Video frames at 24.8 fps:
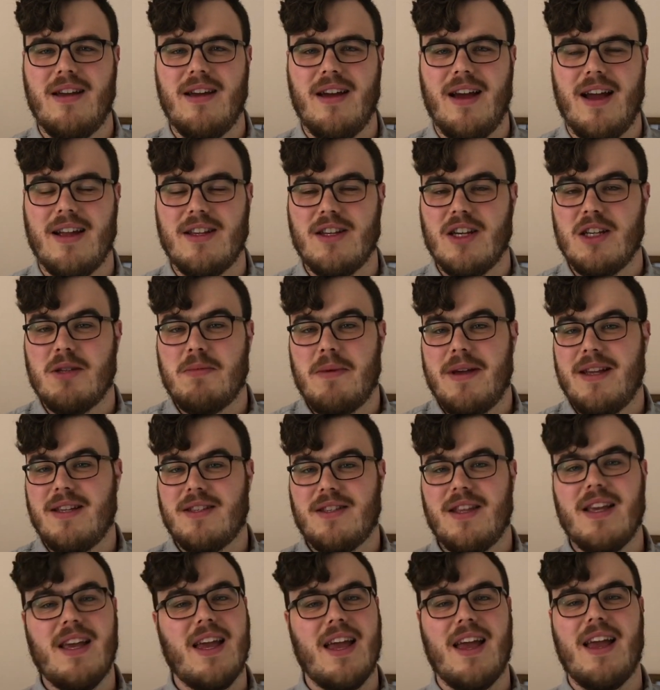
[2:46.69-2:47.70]
It just means
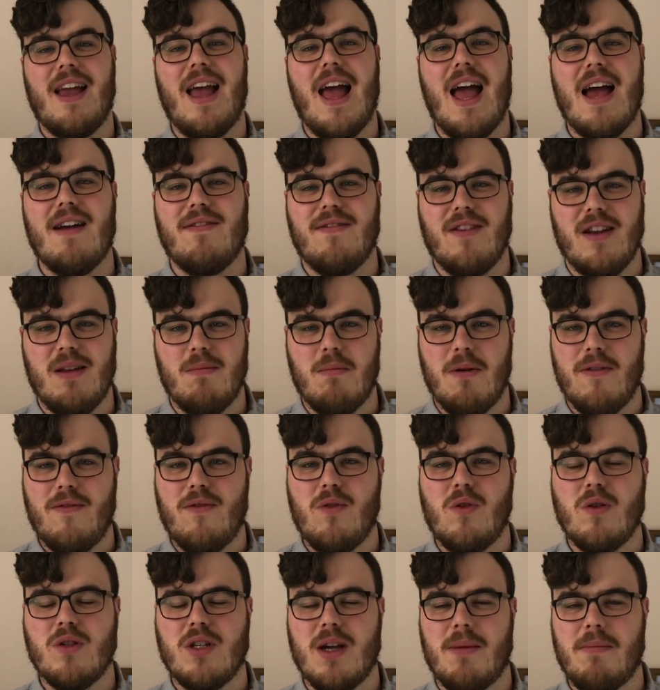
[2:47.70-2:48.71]
thinking carefully
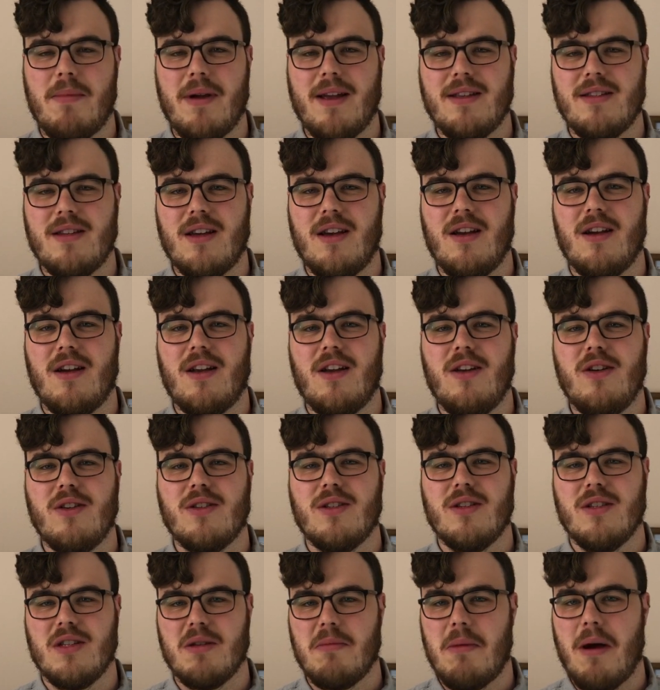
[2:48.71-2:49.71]
before jumping to
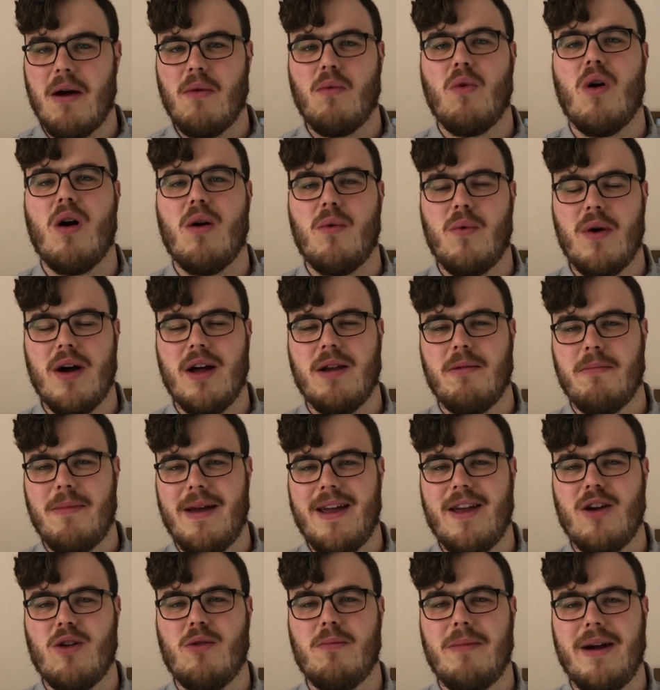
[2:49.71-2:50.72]
conclusions about what a word
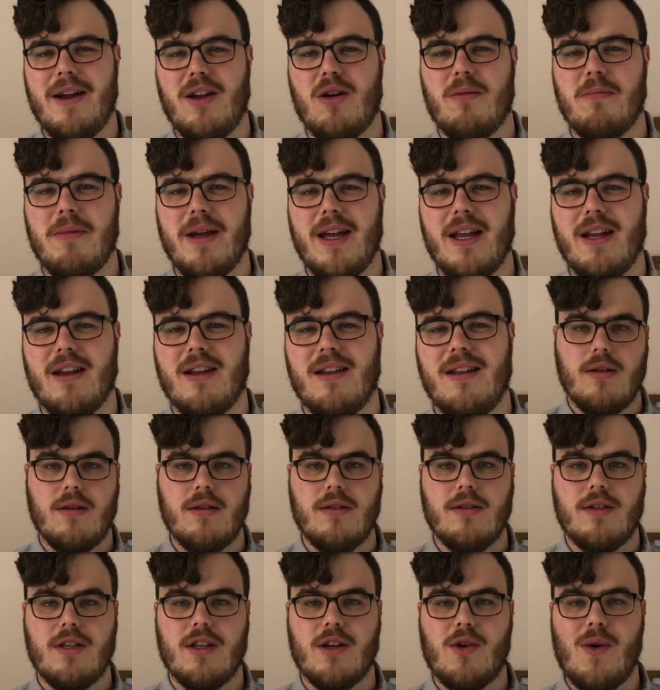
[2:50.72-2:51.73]
may or may not mean.
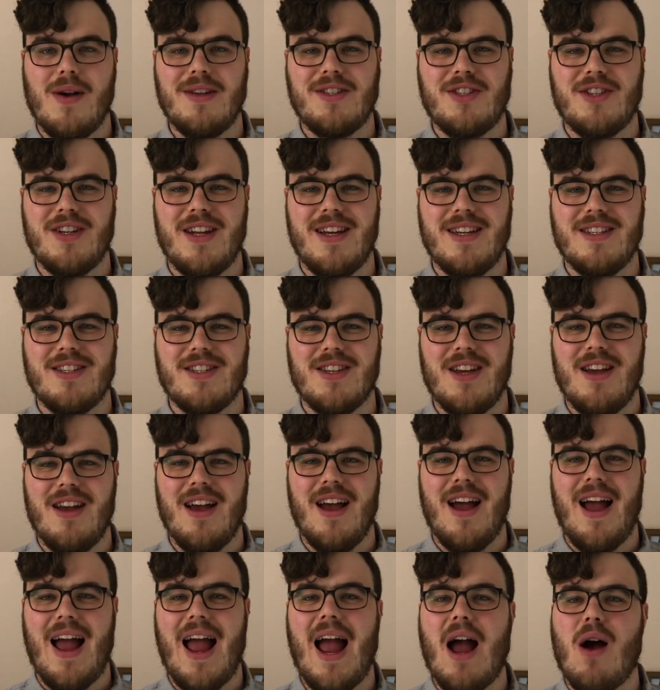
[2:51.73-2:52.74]
So the question is,
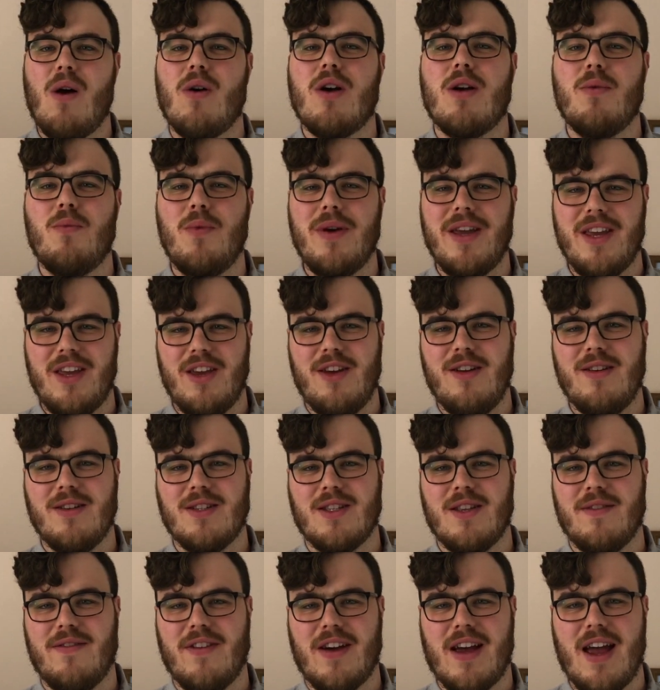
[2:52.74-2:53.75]
how can we use
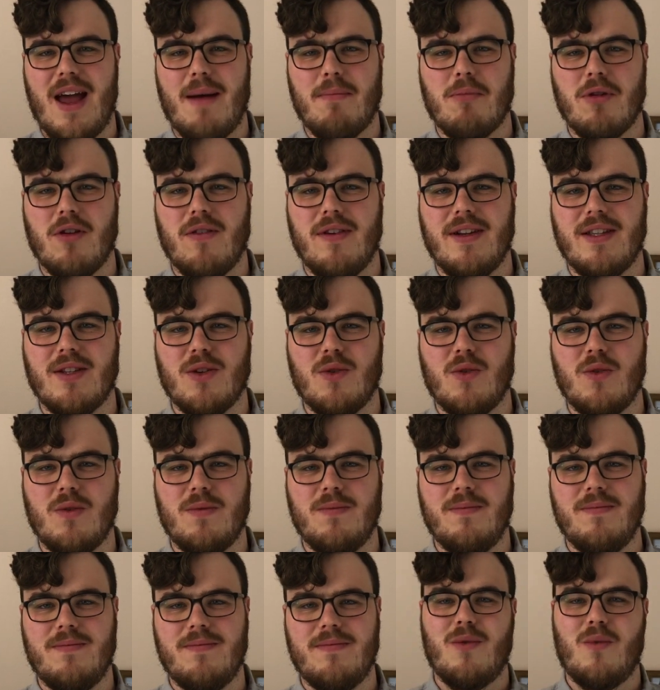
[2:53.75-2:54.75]
the vocabulary tool?
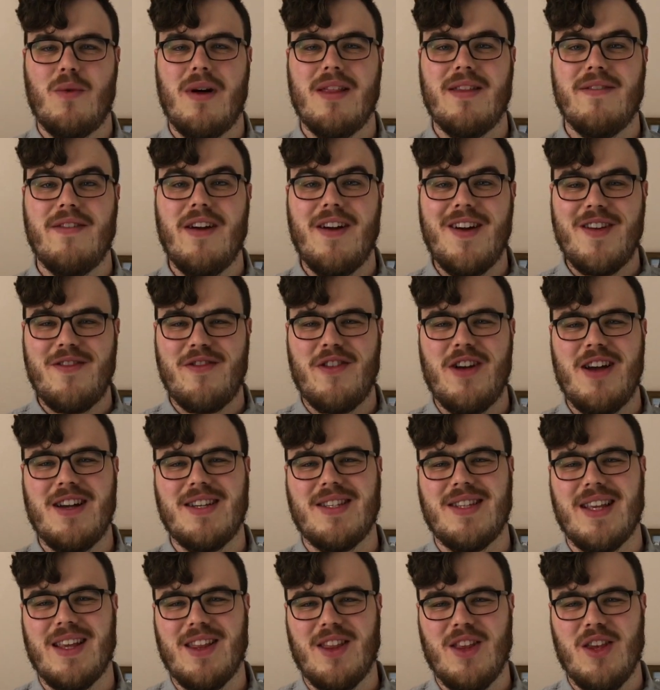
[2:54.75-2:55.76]
Well, the very first
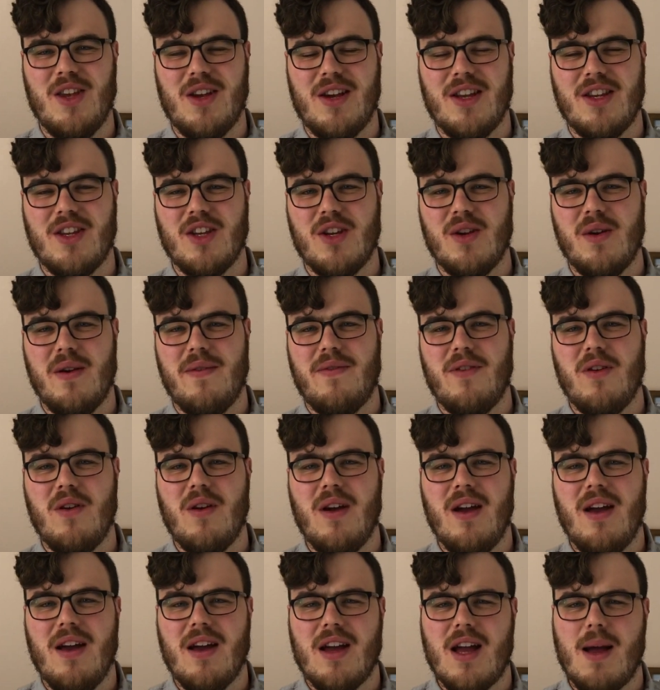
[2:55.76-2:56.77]
thing that you could do if you
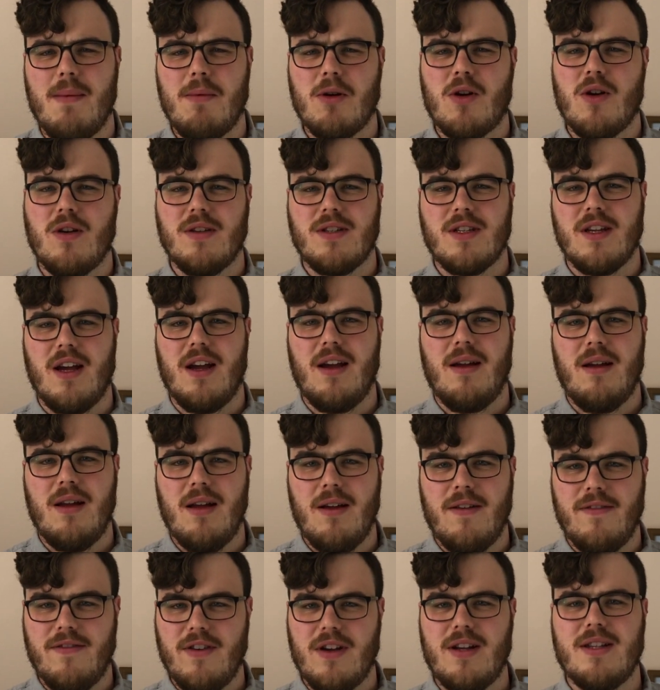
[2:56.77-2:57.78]
come across a
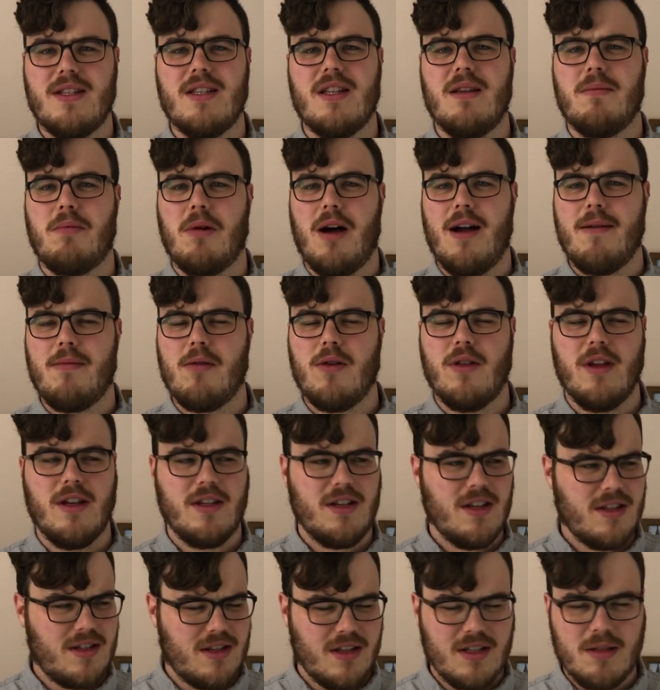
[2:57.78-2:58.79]
verse in the Bible that
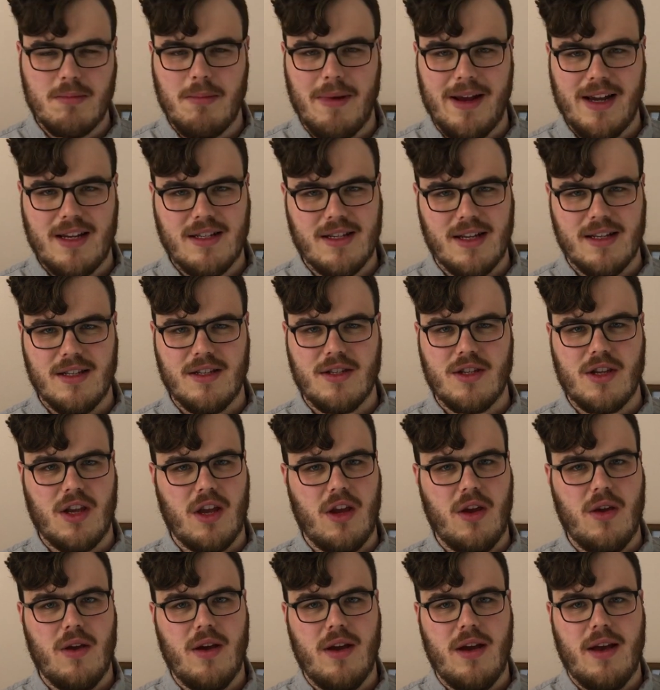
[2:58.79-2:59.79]
just doesn't make sense to
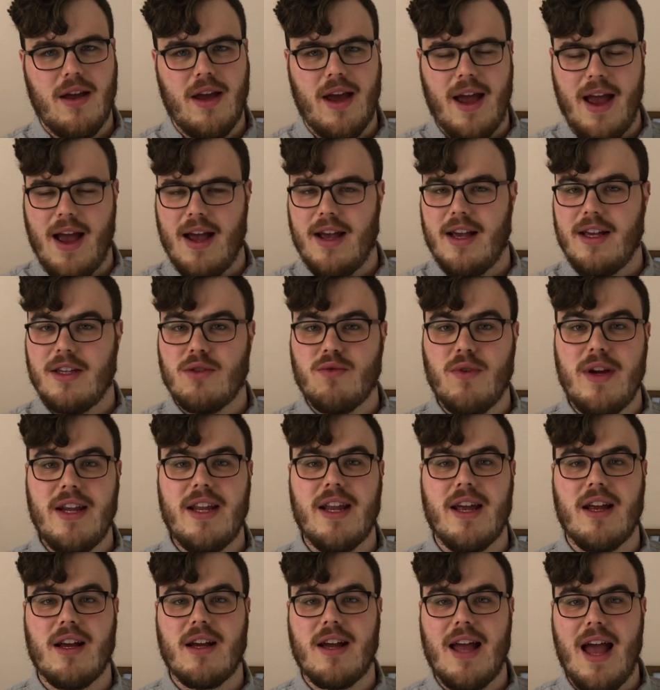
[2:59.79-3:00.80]
you is read
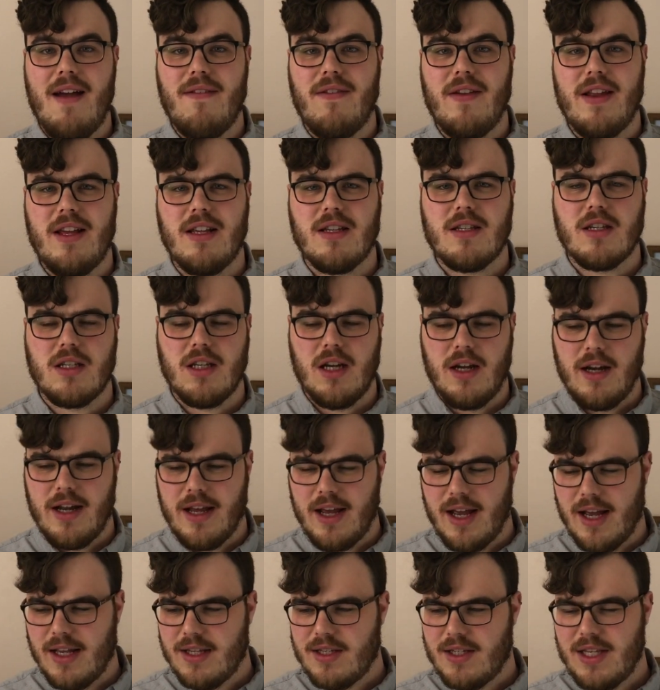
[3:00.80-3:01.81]
it carefully and
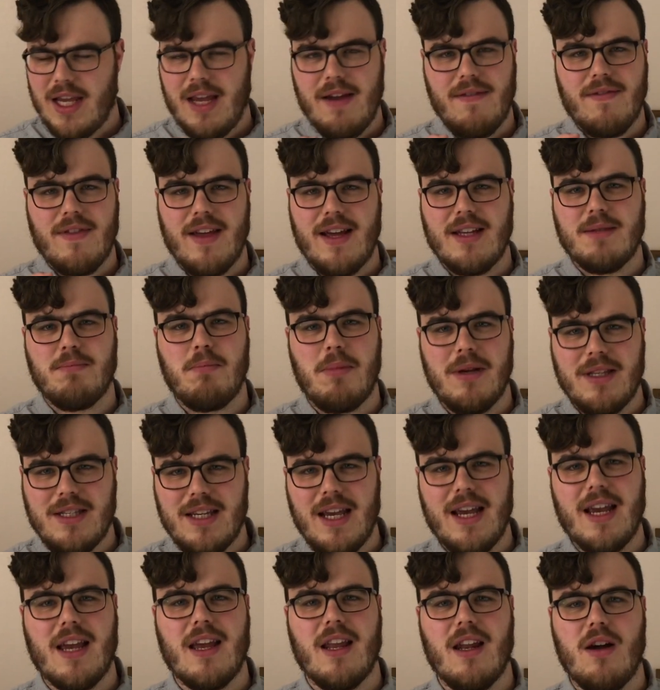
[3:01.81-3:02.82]
slowly and see if there's
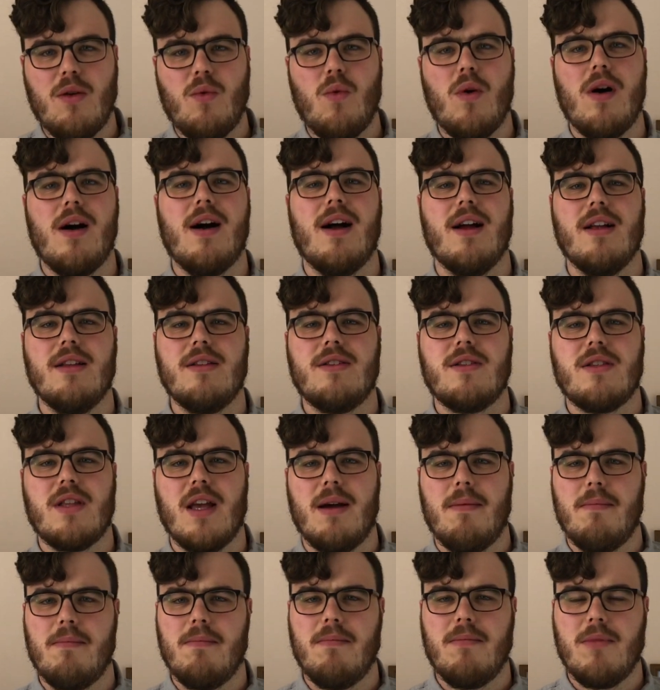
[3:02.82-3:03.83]
particular words
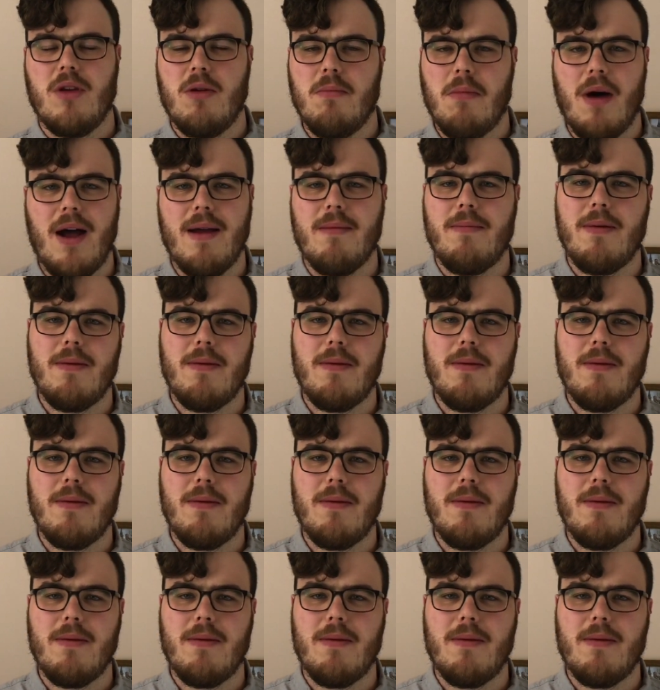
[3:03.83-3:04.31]
that you might be